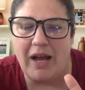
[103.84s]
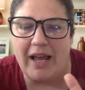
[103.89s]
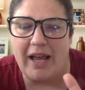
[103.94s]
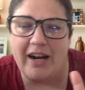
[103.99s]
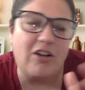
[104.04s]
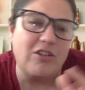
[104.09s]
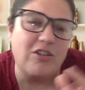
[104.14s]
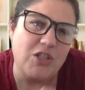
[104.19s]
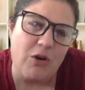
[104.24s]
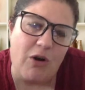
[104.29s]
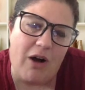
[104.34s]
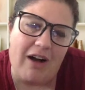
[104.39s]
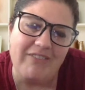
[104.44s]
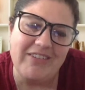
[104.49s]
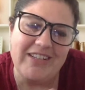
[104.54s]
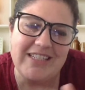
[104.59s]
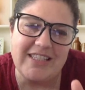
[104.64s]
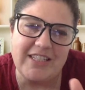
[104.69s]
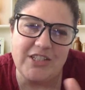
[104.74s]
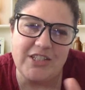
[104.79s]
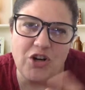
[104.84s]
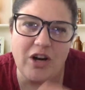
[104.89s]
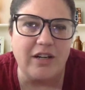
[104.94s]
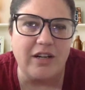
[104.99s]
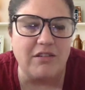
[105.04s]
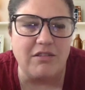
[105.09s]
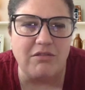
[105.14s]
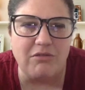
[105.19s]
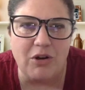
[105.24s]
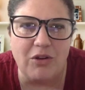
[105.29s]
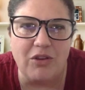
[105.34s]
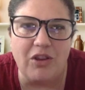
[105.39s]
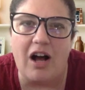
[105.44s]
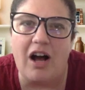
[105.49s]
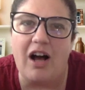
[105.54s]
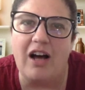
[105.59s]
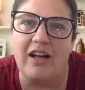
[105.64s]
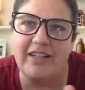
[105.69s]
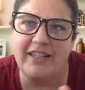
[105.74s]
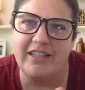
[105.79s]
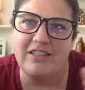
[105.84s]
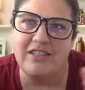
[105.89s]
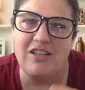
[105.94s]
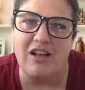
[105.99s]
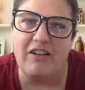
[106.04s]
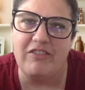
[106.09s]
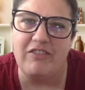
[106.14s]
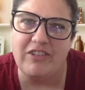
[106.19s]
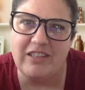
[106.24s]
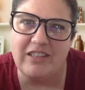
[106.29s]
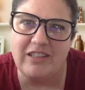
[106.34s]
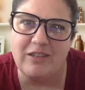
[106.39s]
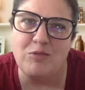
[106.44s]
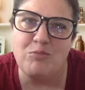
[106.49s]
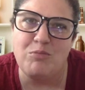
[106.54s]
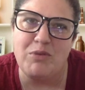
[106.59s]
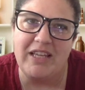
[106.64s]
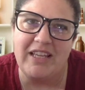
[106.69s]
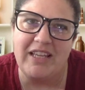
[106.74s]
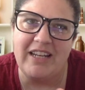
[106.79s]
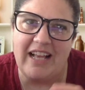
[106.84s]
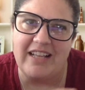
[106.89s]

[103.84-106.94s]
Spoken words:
also obviously trying to throw the audience off a little bit